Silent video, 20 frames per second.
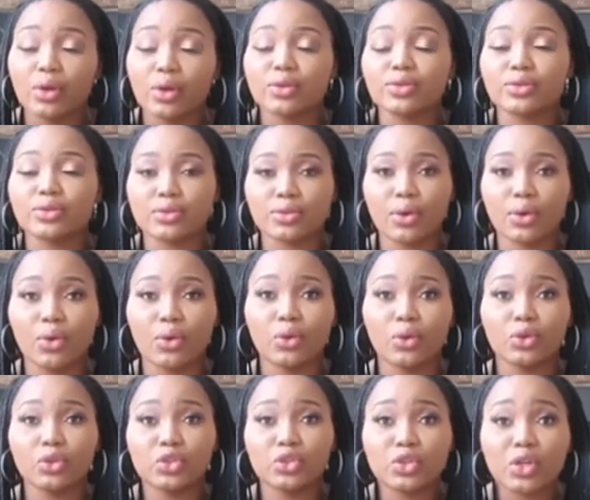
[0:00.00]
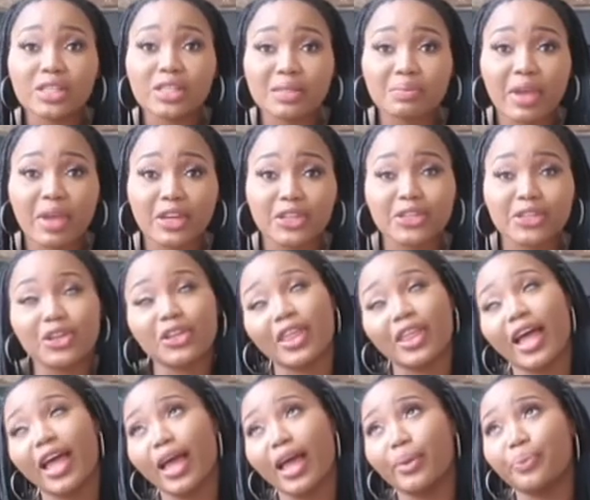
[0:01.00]
So just make sure
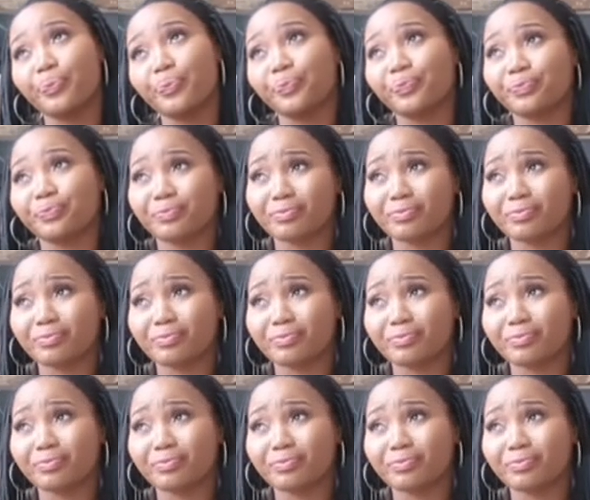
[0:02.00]
that